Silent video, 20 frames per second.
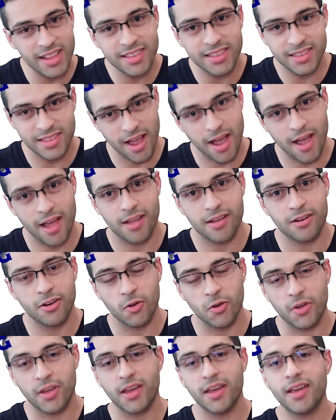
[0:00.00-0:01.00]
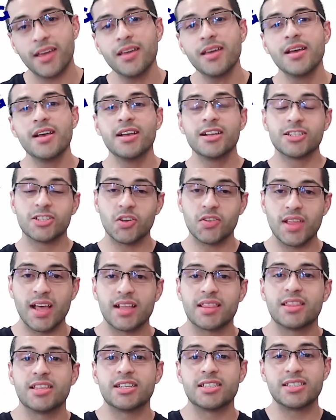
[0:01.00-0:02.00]
that, okay? So
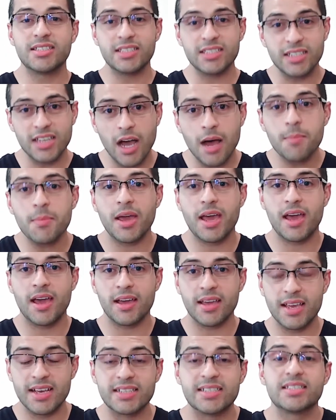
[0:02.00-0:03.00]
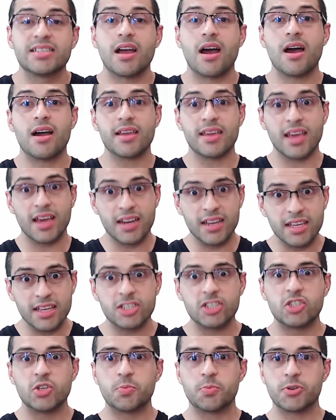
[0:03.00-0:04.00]
that the stomach is not getting
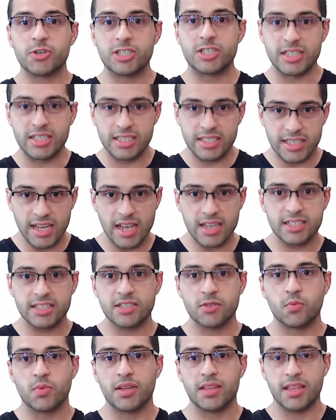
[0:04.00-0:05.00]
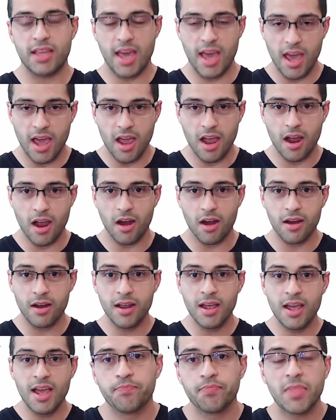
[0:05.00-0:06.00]
super distended with air.
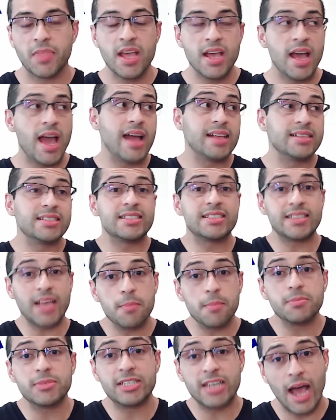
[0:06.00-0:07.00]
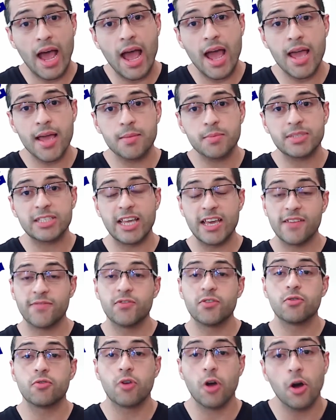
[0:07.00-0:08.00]
And sometimes if
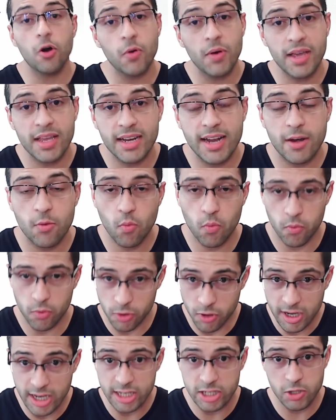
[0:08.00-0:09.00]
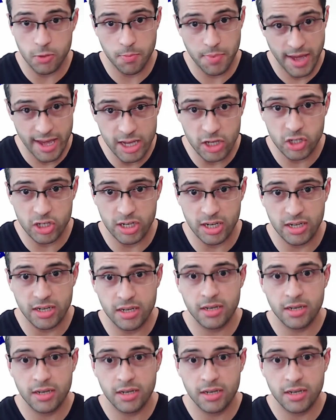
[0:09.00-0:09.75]
you go in and look at your patient